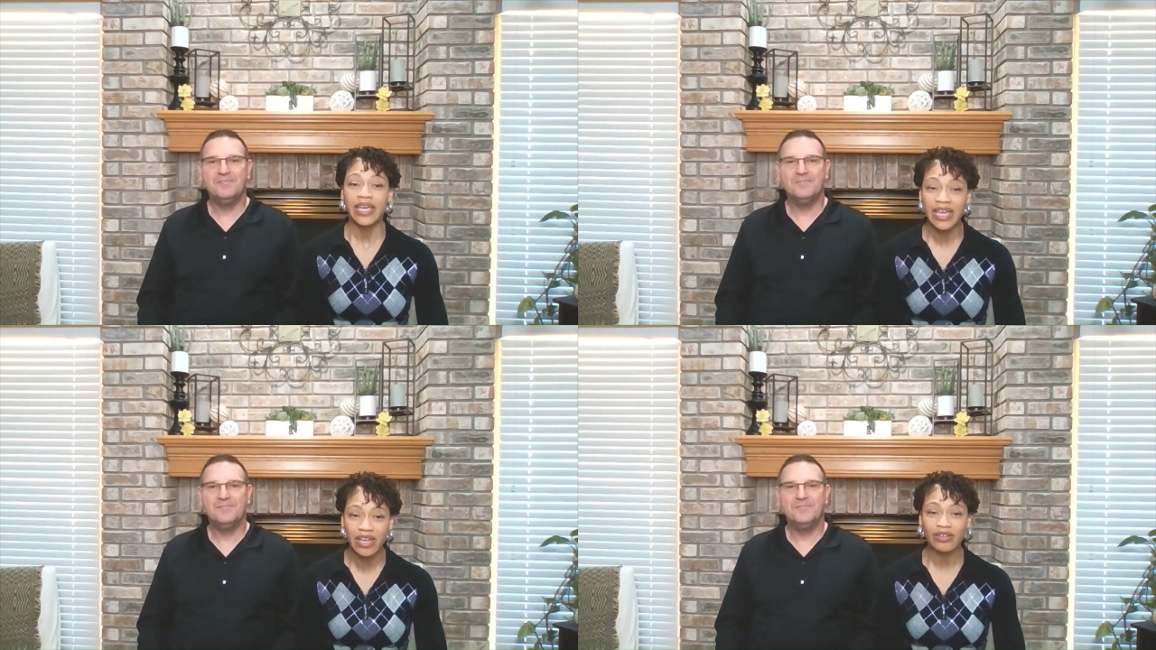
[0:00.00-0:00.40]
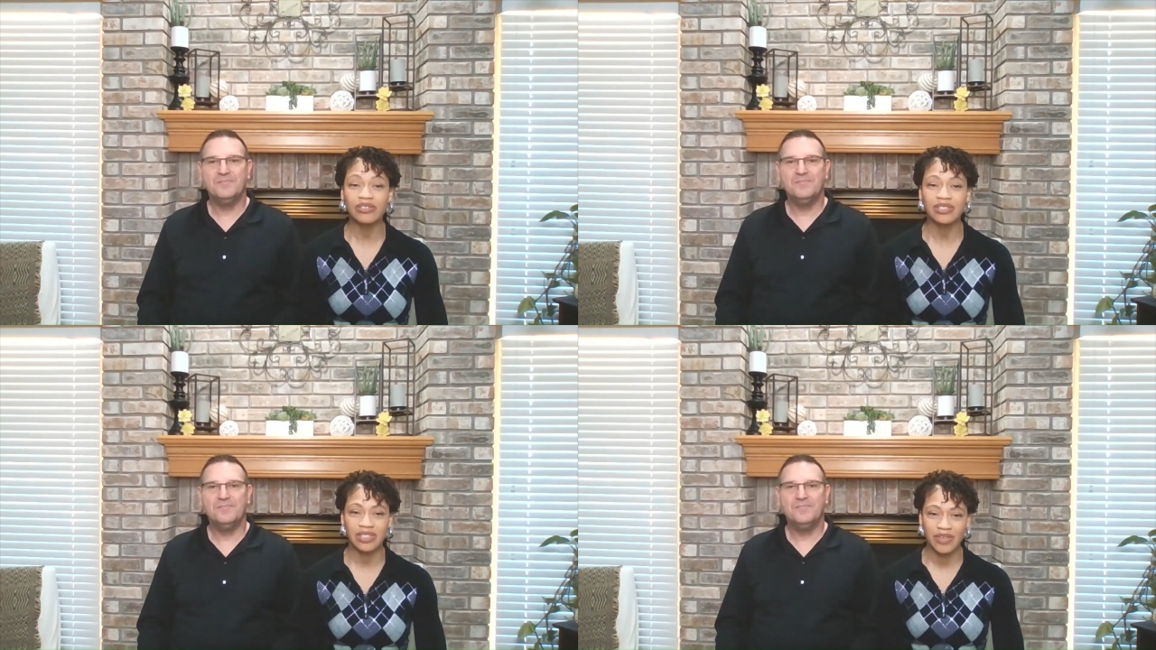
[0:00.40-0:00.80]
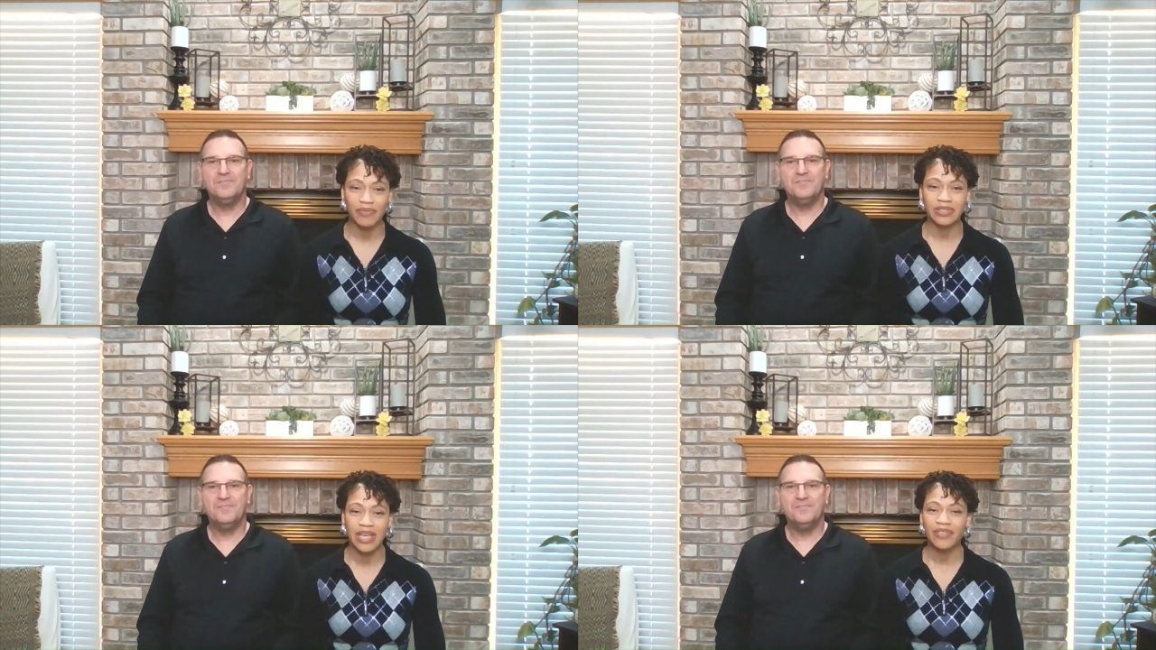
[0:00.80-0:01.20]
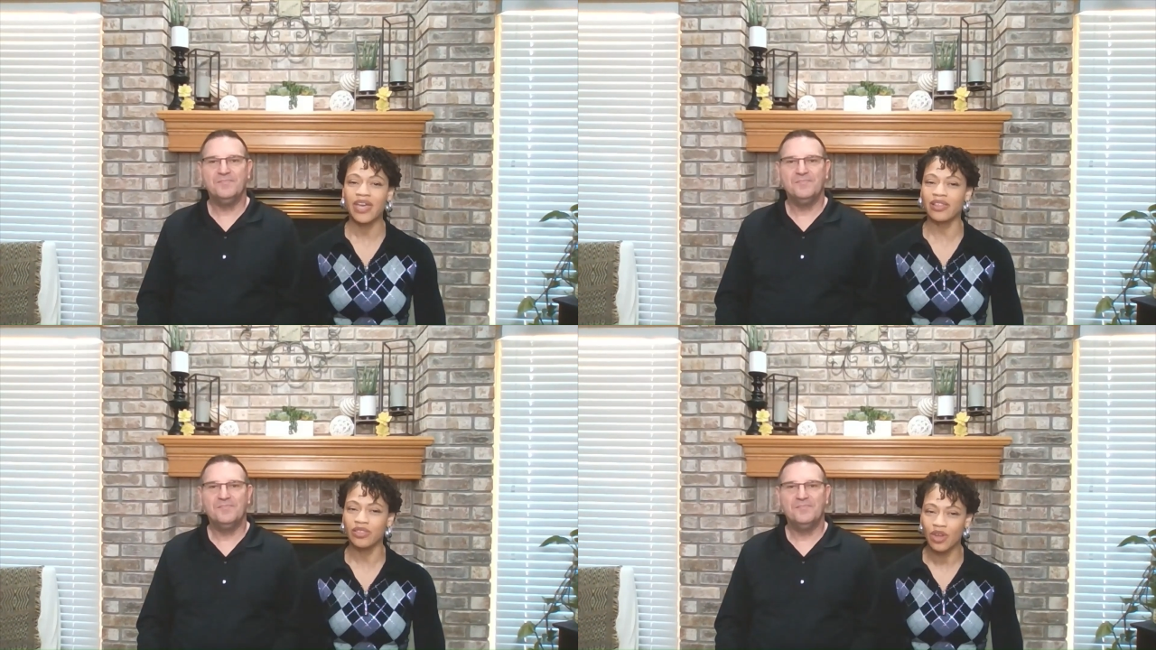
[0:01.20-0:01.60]
Speaker 1: inner deceivers
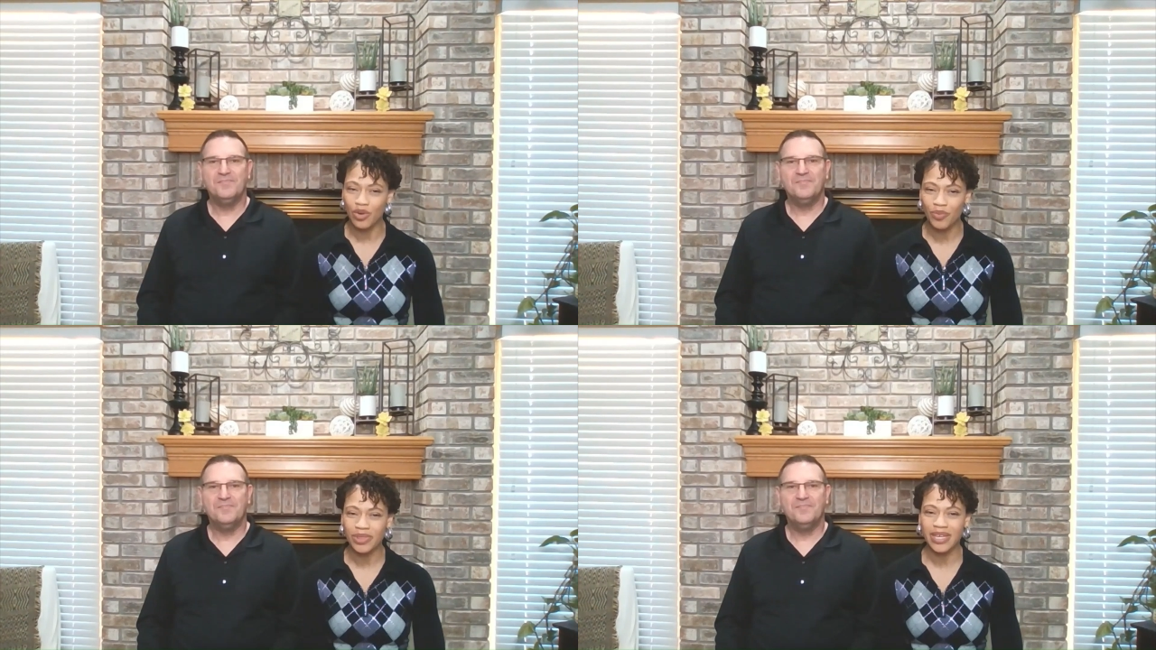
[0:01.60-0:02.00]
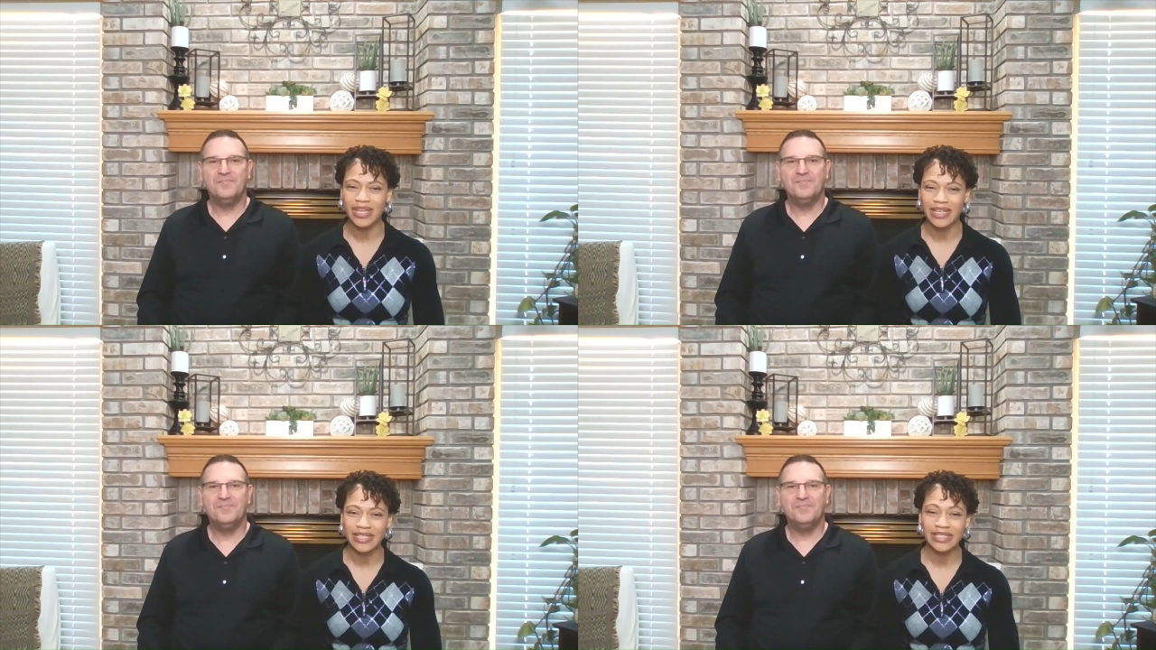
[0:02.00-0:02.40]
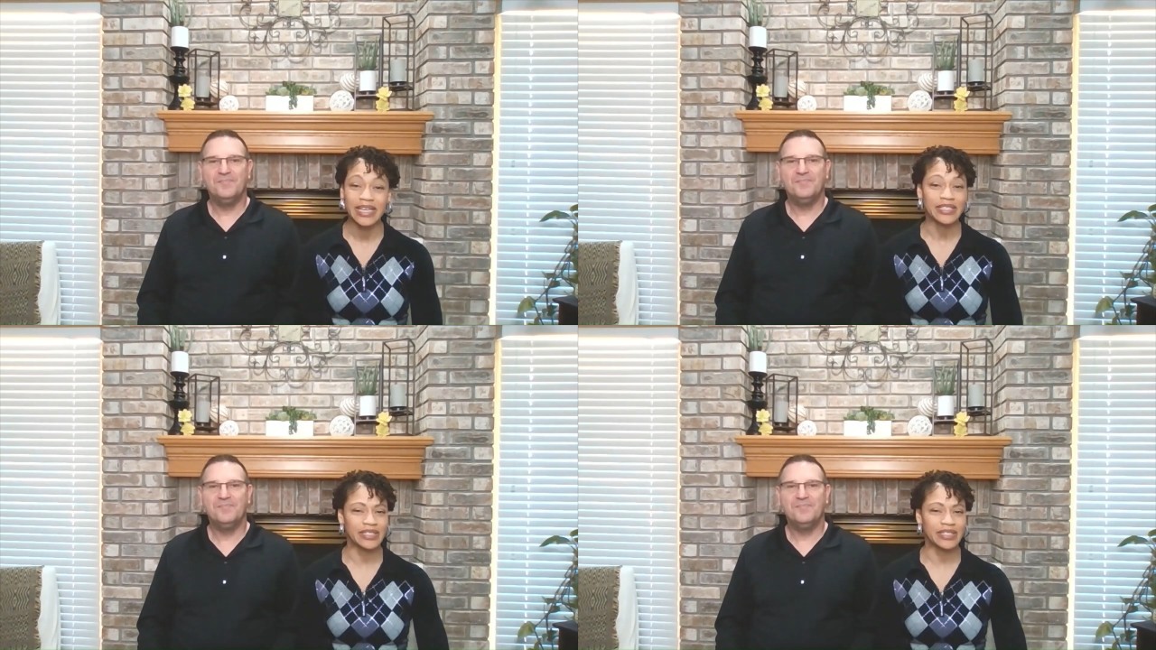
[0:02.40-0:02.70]
that lurk within us,